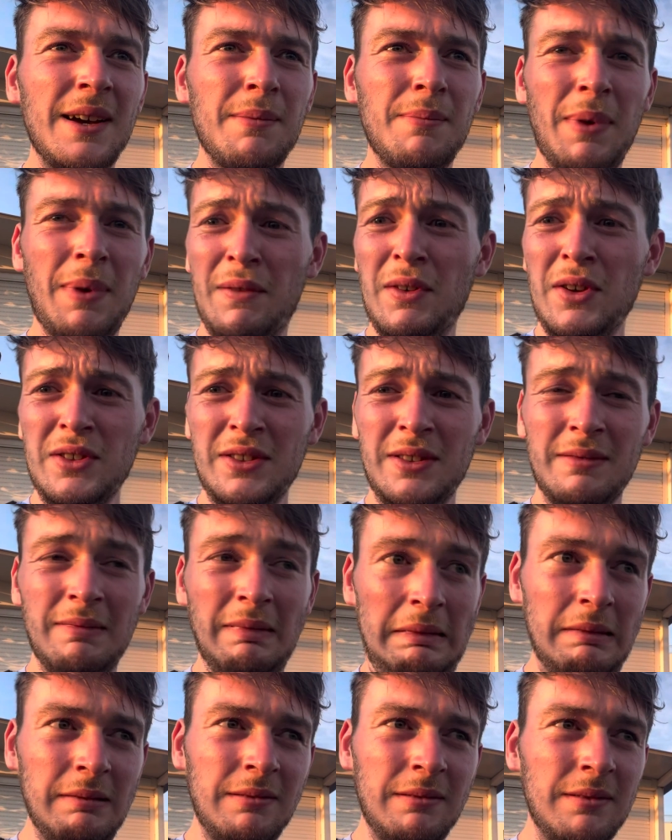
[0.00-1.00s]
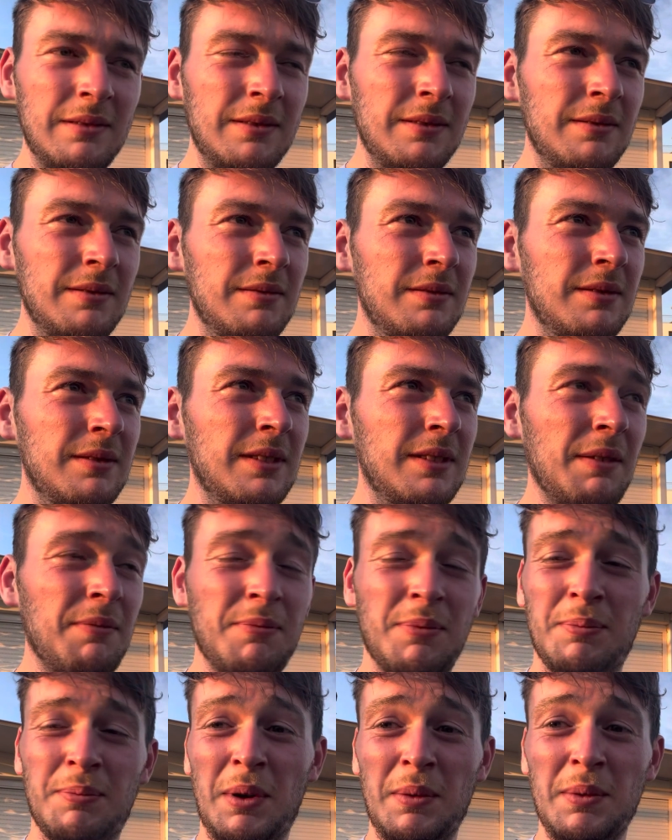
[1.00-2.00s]
Pavos.
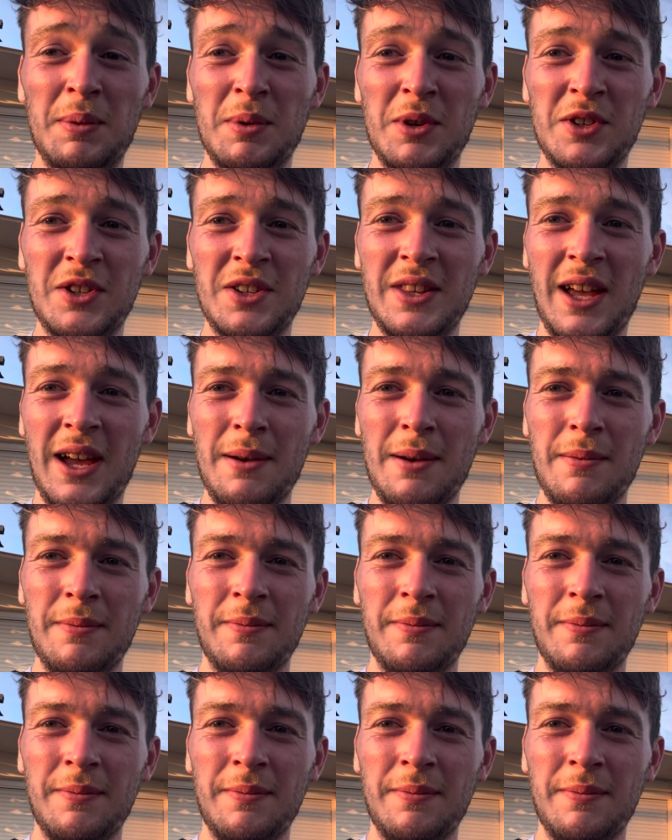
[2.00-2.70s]
I've probably butchered that.